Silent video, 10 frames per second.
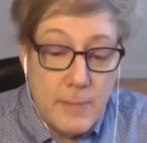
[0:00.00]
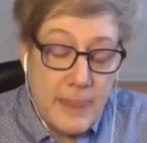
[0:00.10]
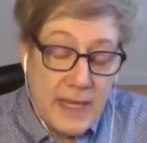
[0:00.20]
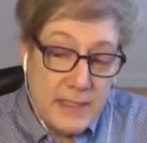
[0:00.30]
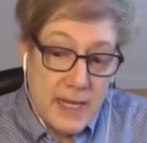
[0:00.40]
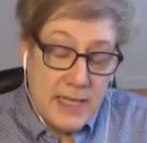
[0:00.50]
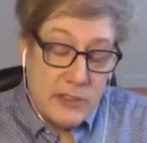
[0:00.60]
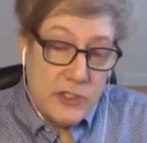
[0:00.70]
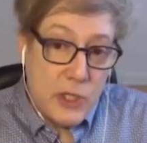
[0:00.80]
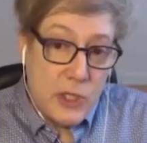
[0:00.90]

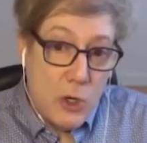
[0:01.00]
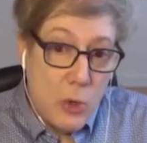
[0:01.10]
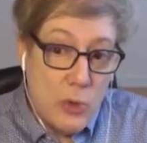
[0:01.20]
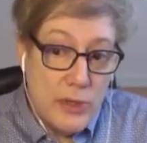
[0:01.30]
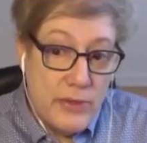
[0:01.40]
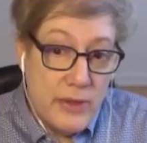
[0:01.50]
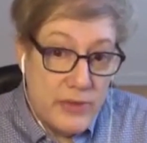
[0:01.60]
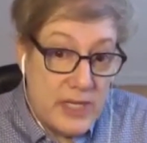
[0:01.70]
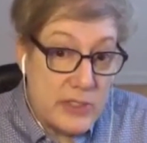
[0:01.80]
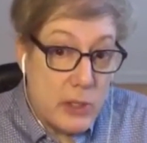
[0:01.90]

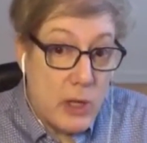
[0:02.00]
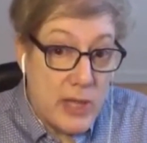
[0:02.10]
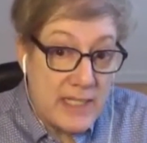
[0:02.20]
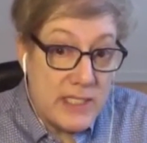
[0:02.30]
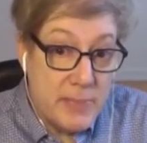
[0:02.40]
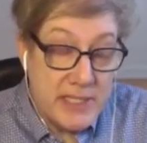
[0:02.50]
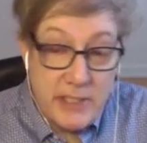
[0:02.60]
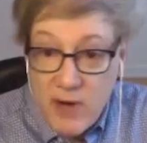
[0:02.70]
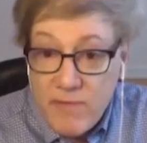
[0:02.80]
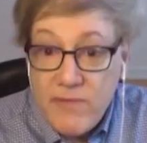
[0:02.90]
These are all aspects
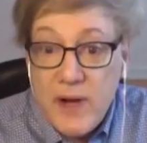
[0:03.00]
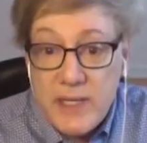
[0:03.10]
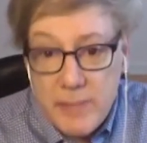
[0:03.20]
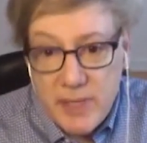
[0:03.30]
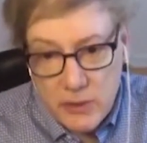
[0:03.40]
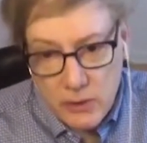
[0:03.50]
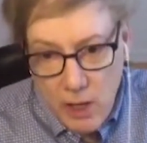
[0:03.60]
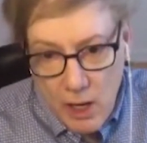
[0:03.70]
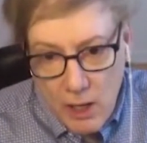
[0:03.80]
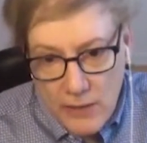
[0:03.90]
of our fundamental
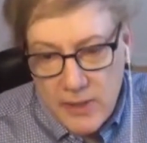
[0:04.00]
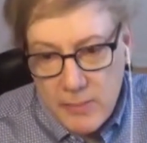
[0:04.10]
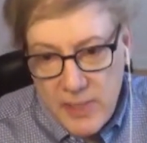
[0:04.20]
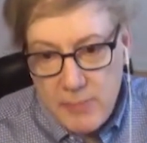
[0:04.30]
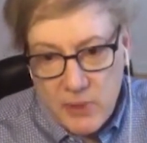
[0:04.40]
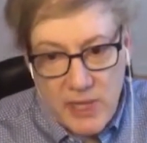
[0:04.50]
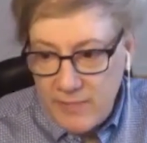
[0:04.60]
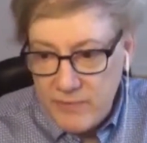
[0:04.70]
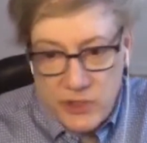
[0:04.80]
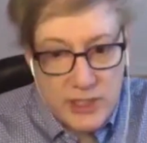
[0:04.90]
law that people have